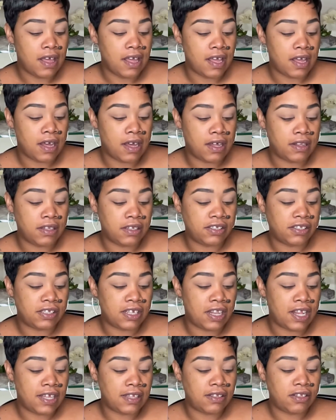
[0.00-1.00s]
the
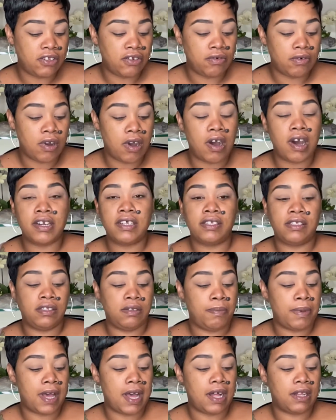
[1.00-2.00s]
Celestial Odyssey
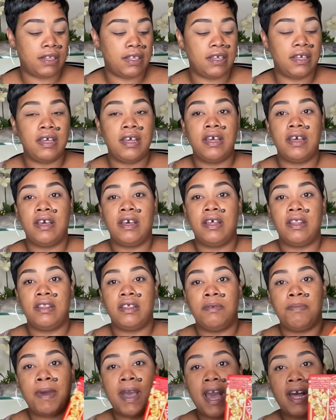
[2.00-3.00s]
palette. The
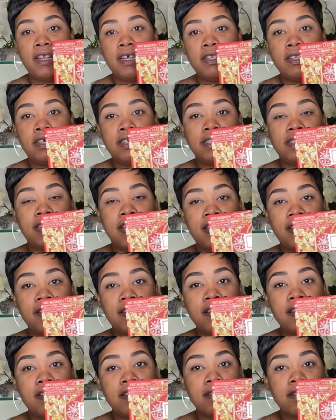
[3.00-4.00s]
palette looks like
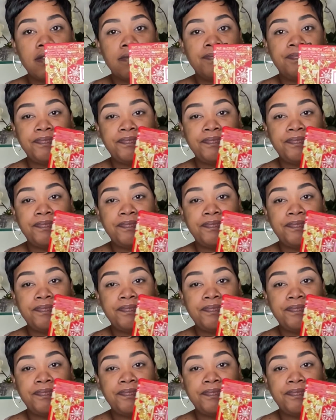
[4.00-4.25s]
this.